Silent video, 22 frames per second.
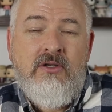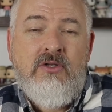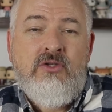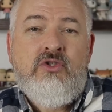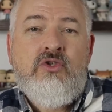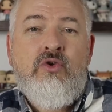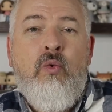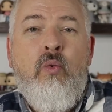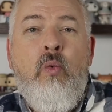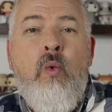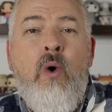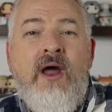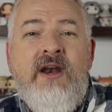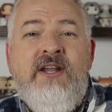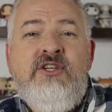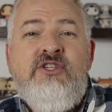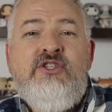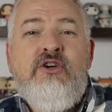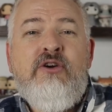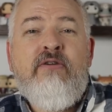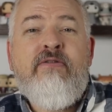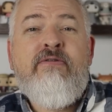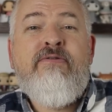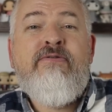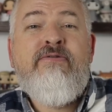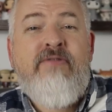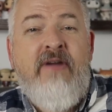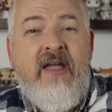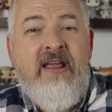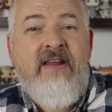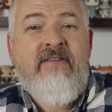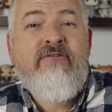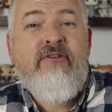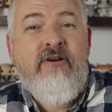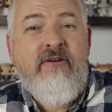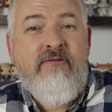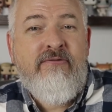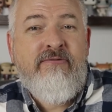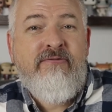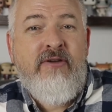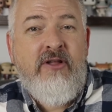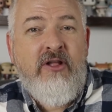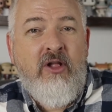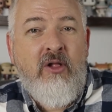So what is your favorite
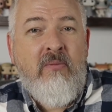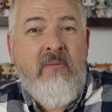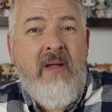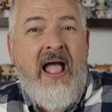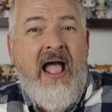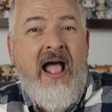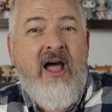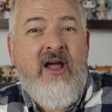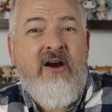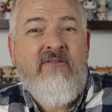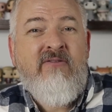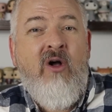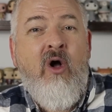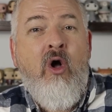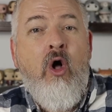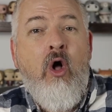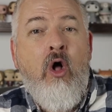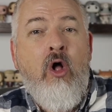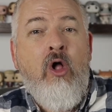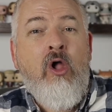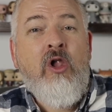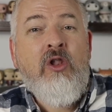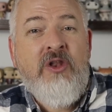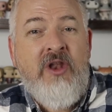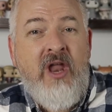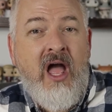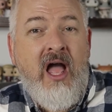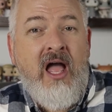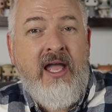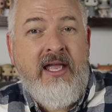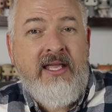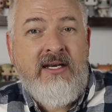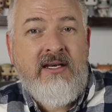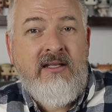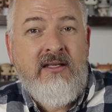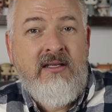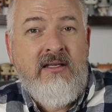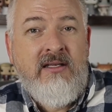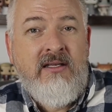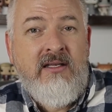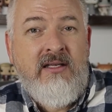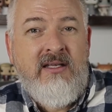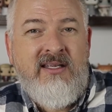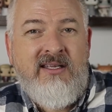film out of all 9?
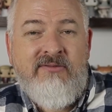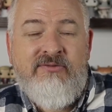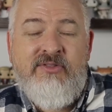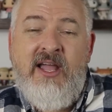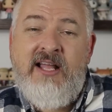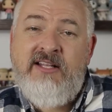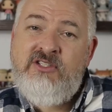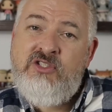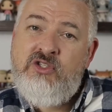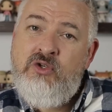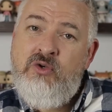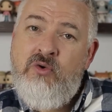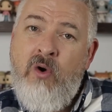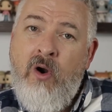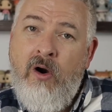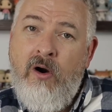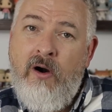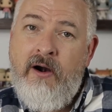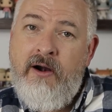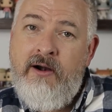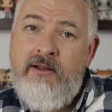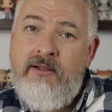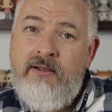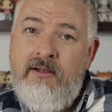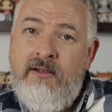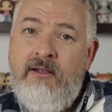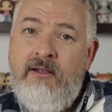If that's too hard,